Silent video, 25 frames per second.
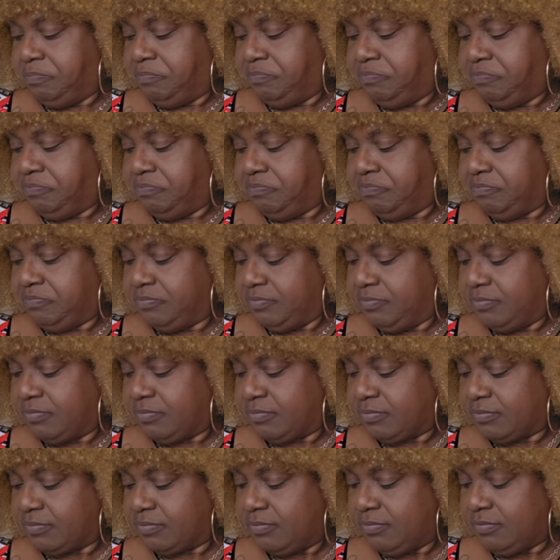
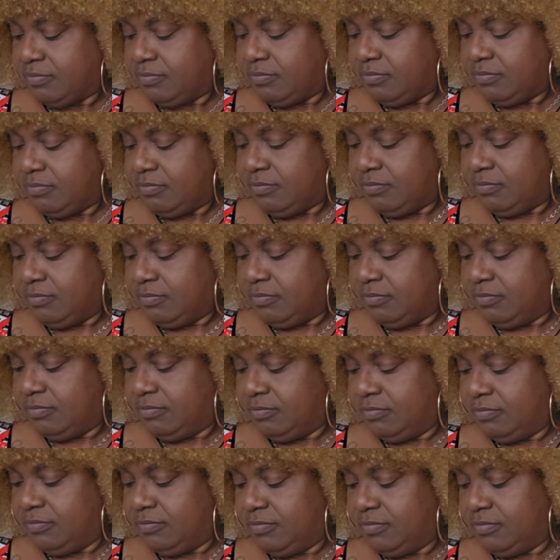
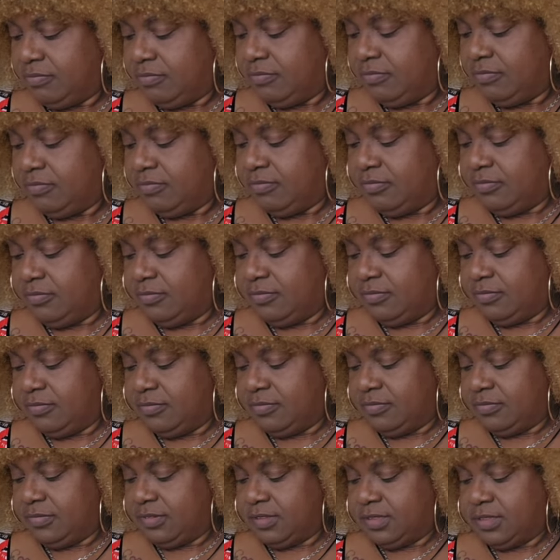
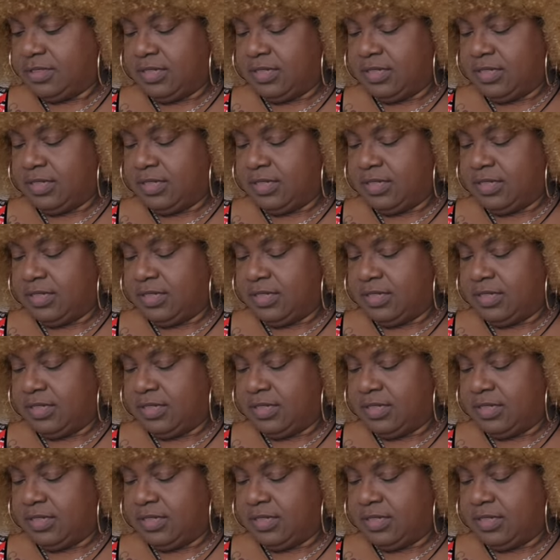(no one is talking)